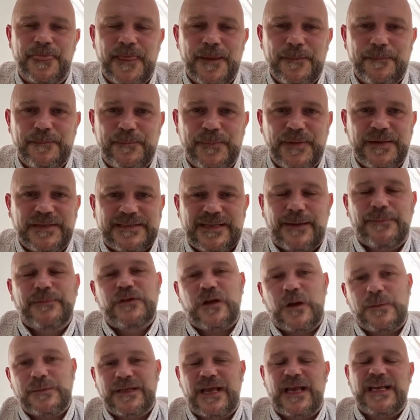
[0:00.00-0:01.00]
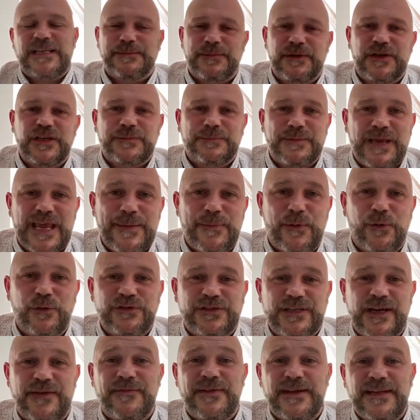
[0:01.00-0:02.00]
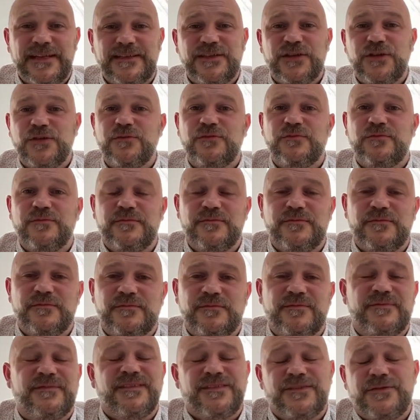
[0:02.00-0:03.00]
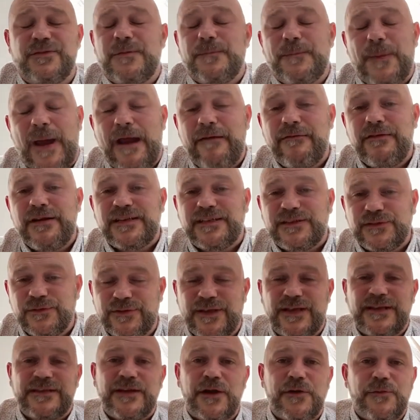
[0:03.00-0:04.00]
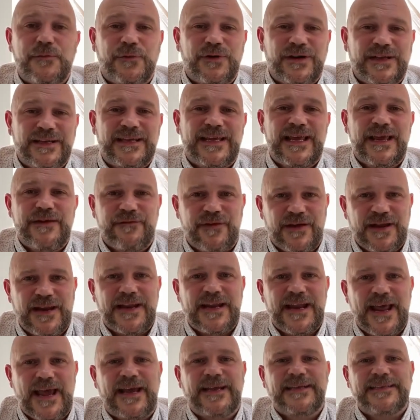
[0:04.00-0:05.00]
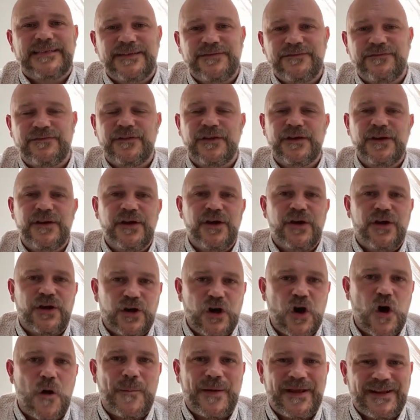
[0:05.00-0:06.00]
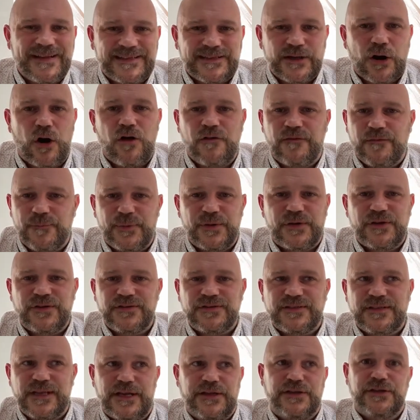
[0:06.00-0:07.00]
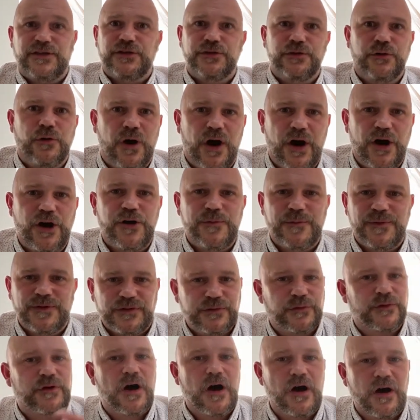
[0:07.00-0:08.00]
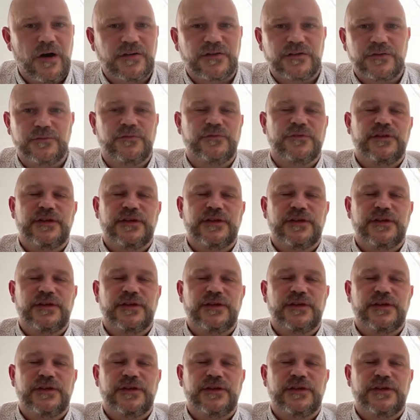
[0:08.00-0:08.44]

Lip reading: But sometimes that is because people are generally too embarrassed, or they don't want to give any negative comments off because it's your home, it's your castle.